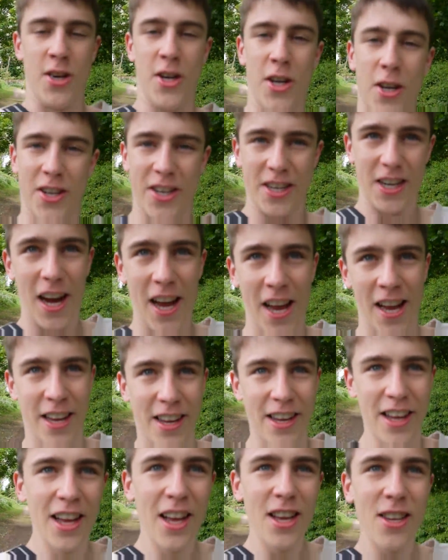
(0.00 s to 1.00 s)
Okay,
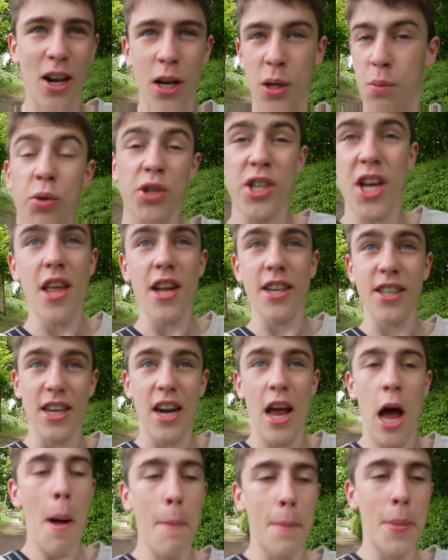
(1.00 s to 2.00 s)
so let's pretend that
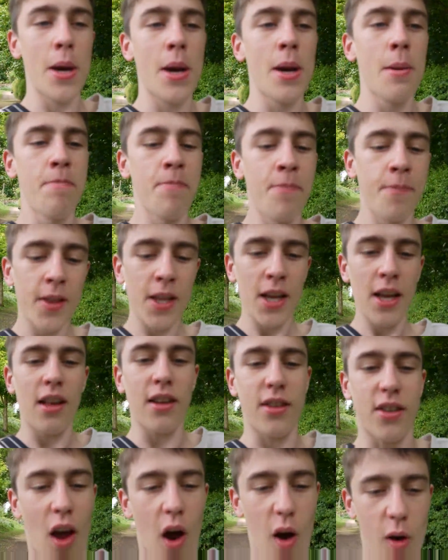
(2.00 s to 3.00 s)
didn't happen.
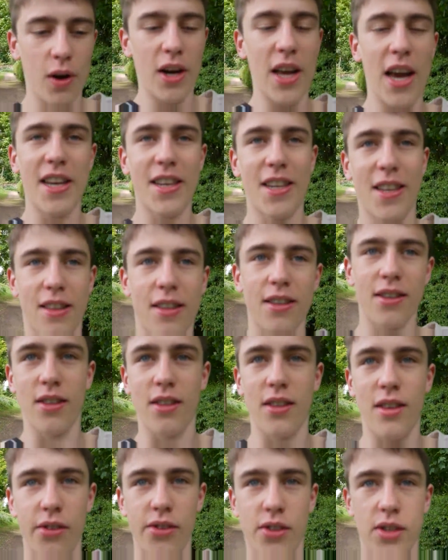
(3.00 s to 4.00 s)
That's the only editing this
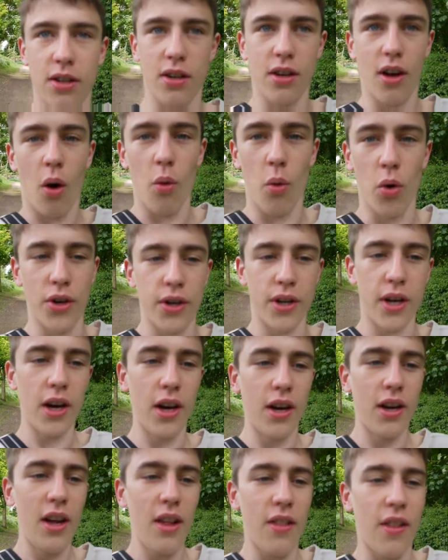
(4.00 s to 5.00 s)
is going to go under,
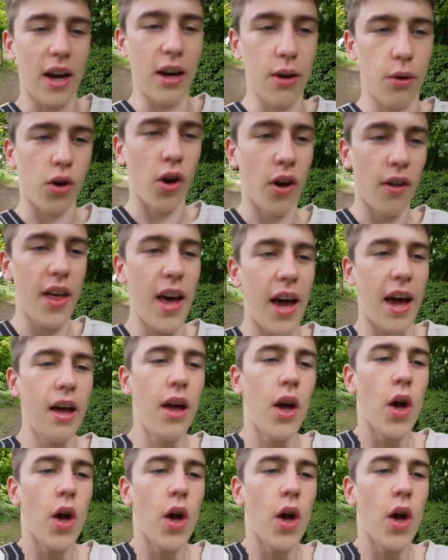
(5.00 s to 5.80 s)
that little cut there.